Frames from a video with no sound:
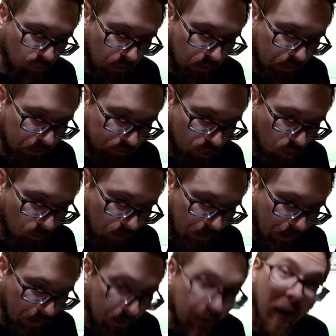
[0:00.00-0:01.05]
is go
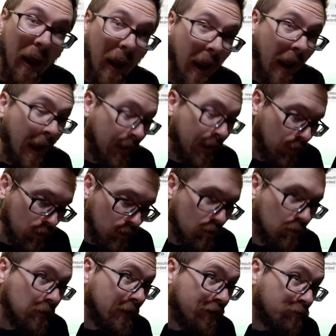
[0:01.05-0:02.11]
ahead and
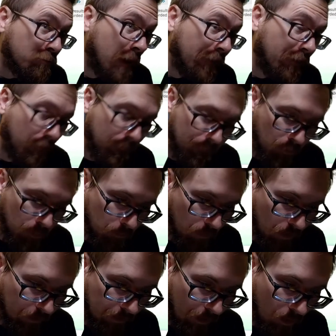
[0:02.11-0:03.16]
let's write the formula
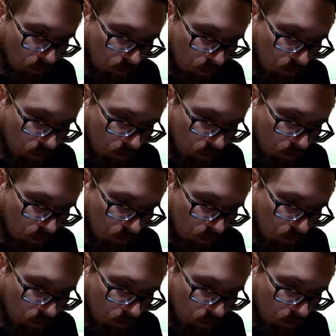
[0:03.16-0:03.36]
down.